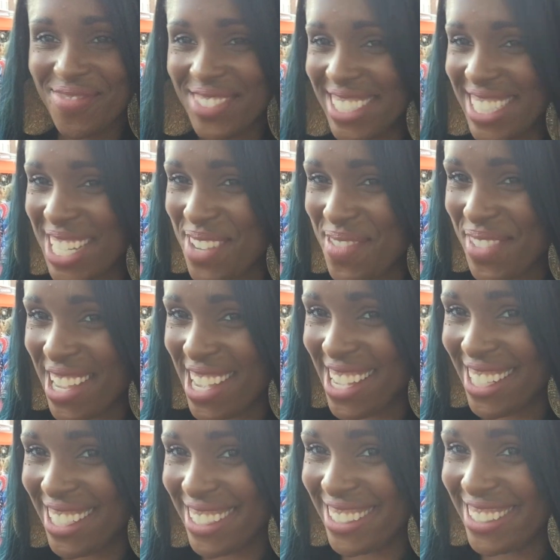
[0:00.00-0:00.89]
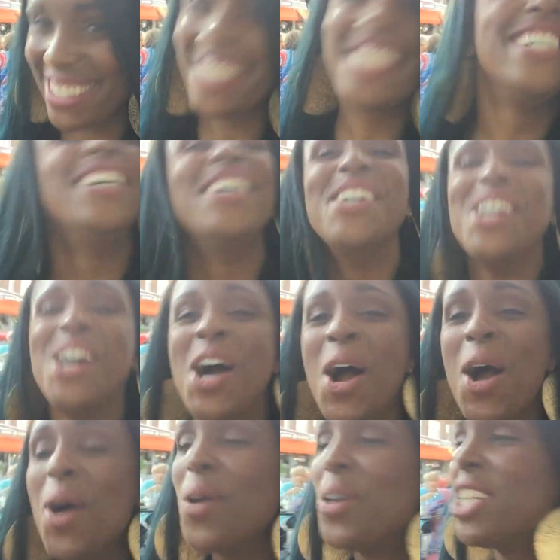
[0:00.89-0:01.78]
What's up, y'all?
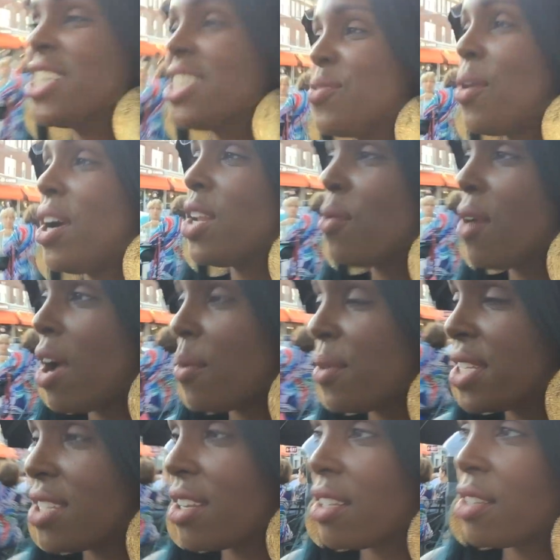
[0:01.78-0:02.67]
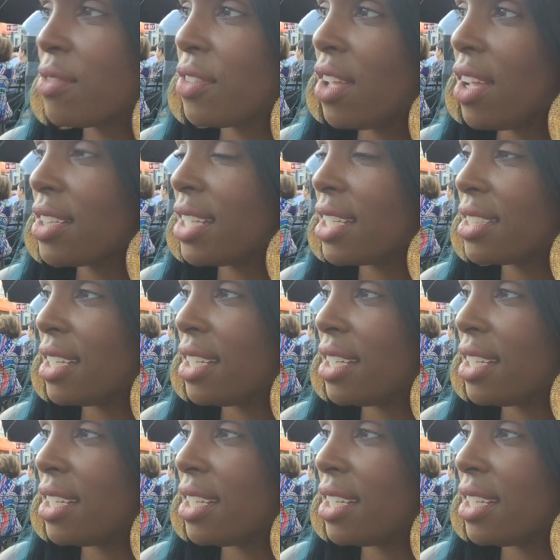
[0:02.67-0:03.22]
Why do I always start the vlog like